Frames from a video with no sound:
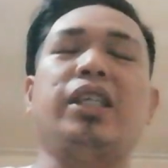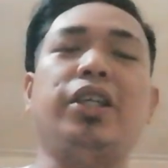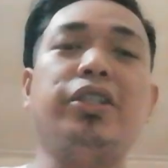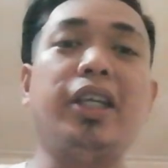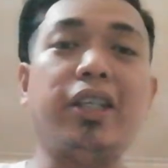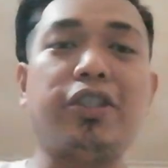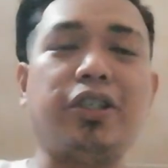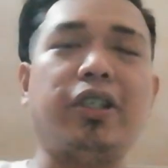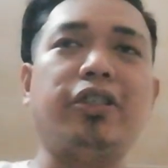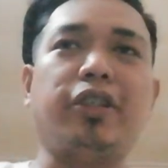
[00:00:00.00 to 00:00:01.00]

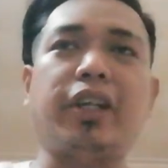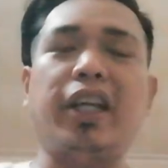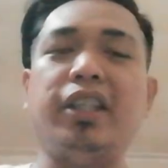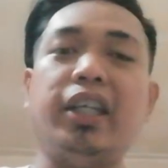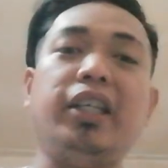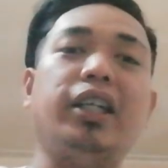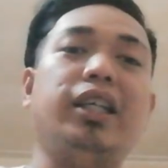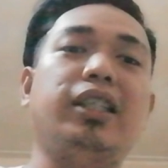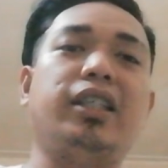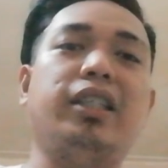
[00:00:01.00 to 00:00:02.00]
suggestions or
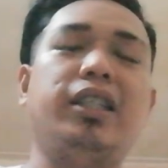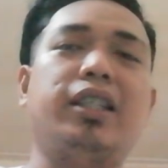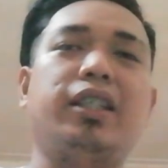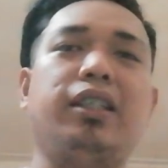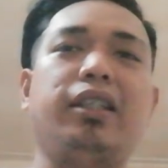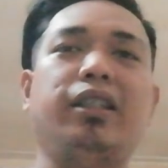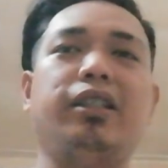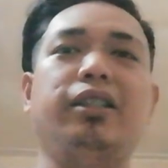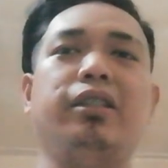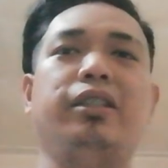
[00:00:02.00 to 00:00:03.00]
ideas
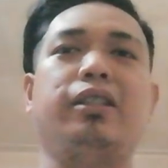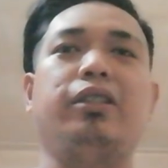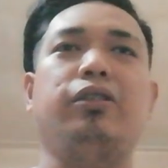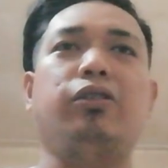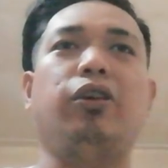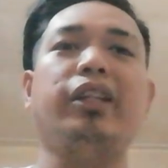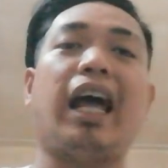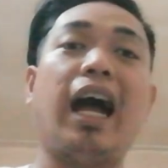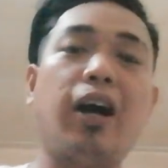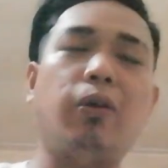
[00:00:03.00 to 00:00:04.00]
on
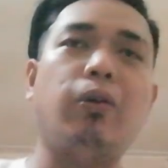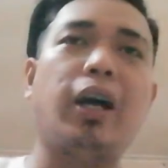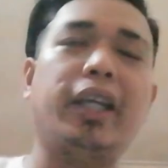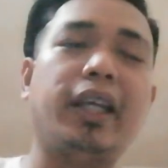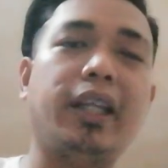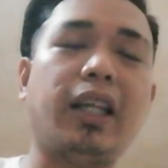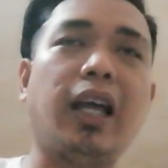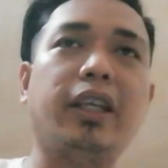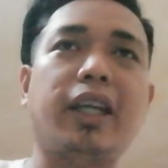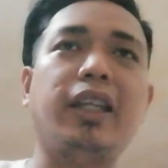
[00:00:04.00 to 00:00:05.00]
how I can
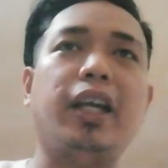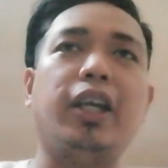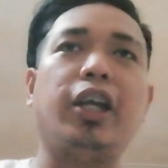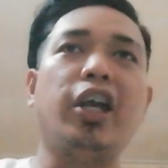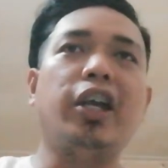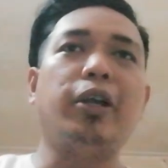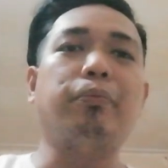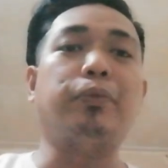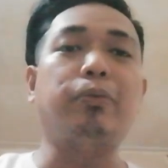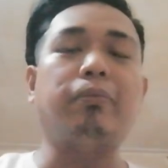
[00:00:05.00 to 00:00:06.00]

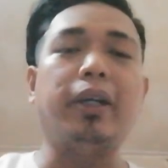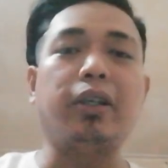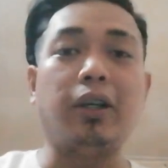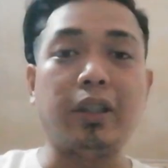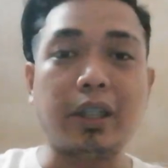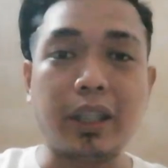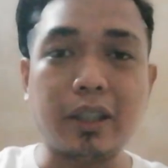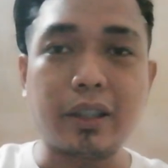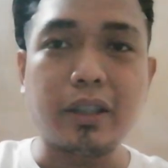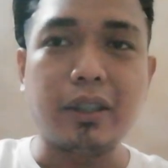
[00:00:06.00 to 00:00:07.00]
improve my
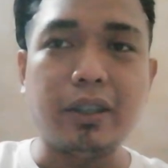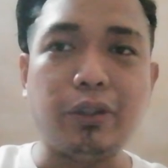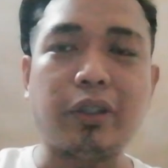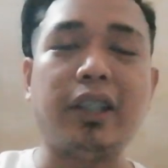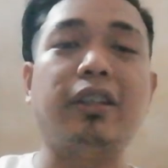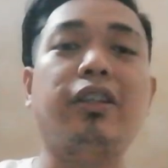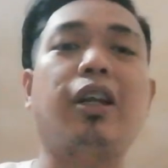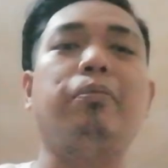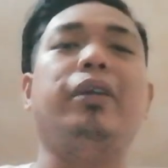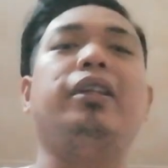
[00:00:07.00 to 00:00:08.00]
content, you can
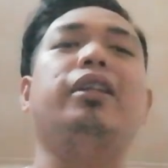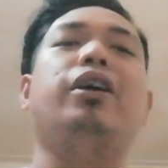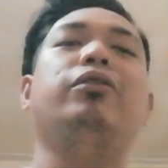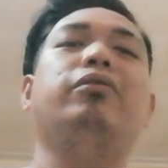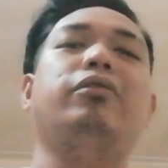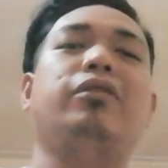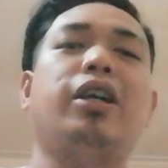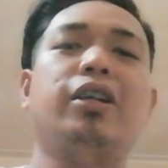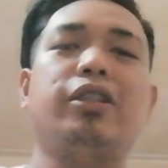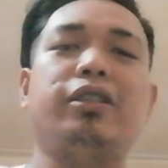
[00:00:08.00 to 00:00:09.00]
drop it down
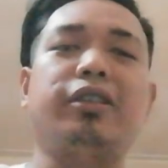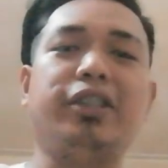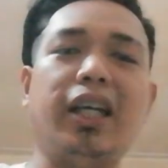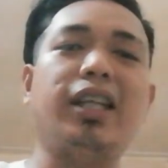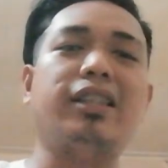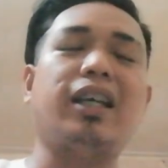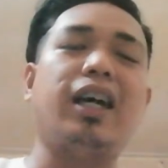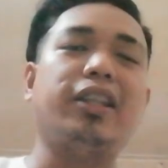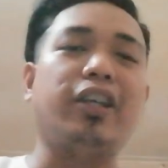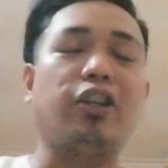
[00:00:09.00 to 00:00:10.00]
dyan
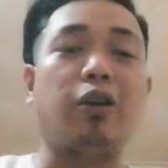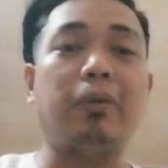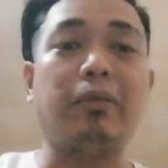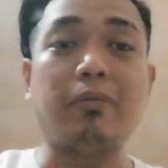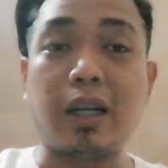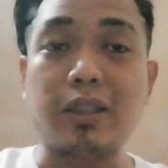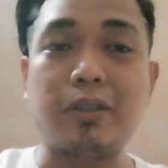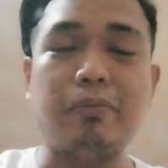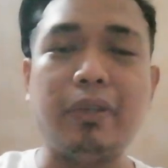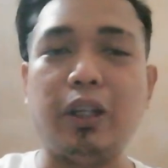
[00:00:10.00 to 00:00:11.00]
sa ating comment
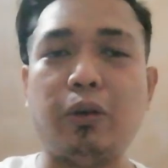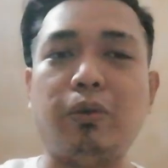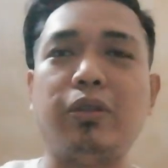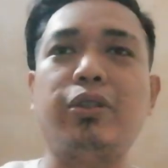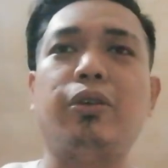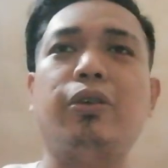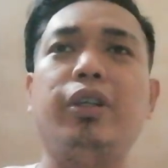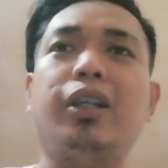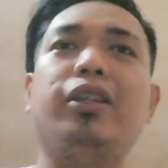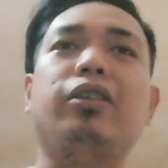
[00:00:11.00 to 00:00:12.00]
box below. So,
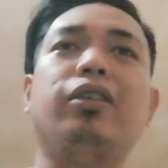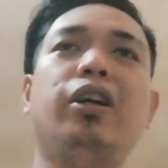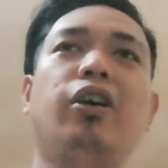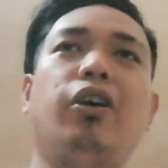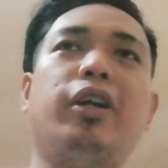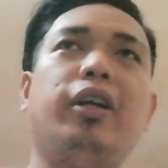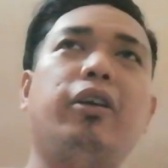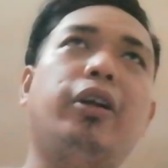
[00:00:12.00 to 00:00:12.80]
yun. Or